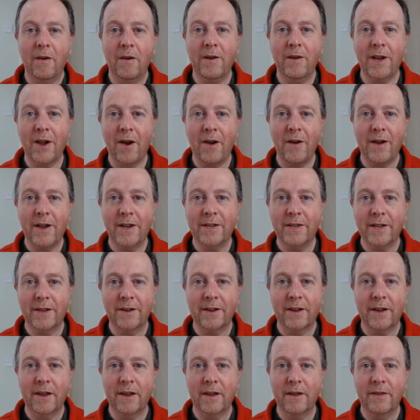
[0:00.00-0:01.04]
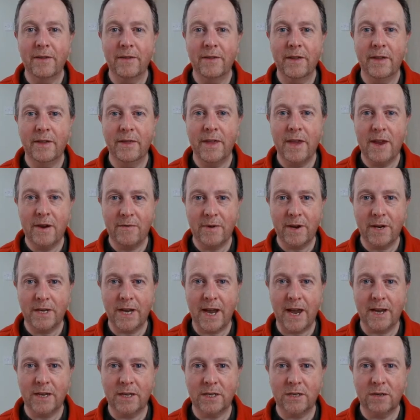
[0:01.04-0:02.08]
Hi guys, the theory
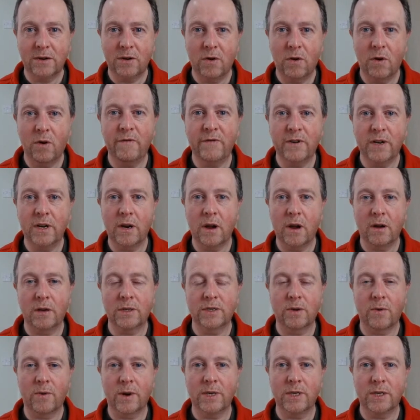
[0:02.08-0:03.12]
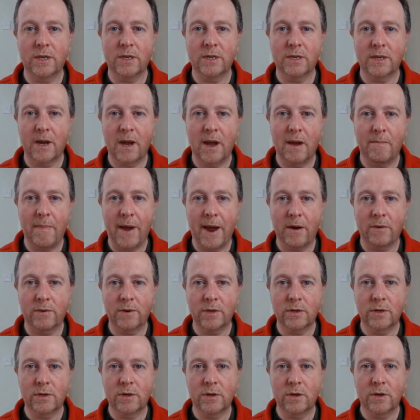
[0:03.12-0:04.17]
test often asks questions
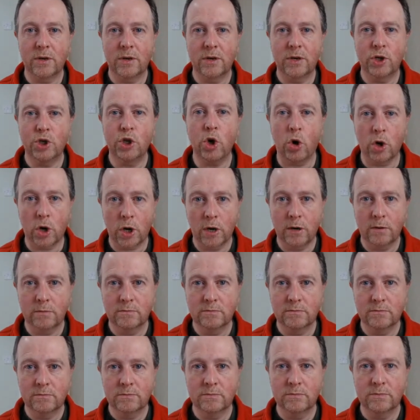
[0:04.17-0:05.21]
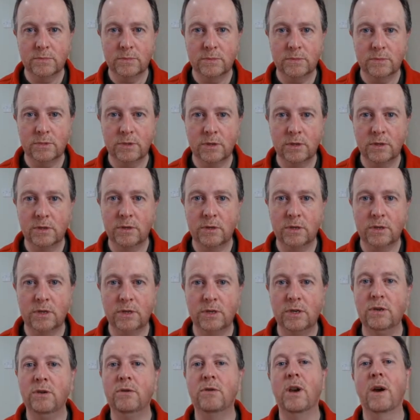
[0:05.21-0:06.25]
about shock.
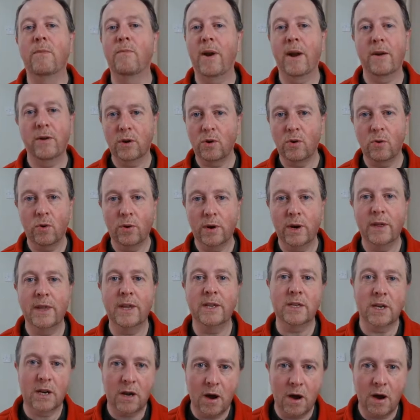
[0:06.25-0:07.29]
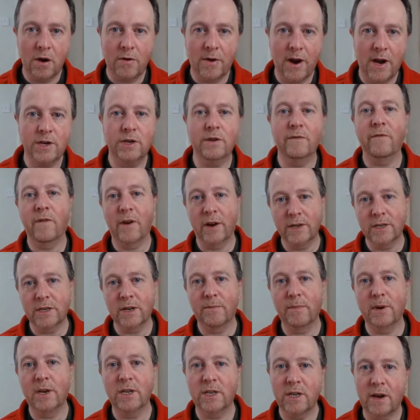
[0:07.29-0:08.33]
You come round a corner, there's a car crash, you find
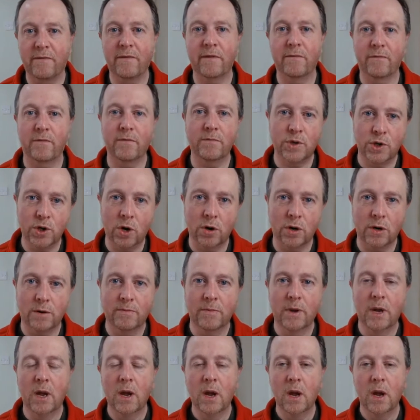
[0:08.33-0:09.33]
somebody suffering from shock.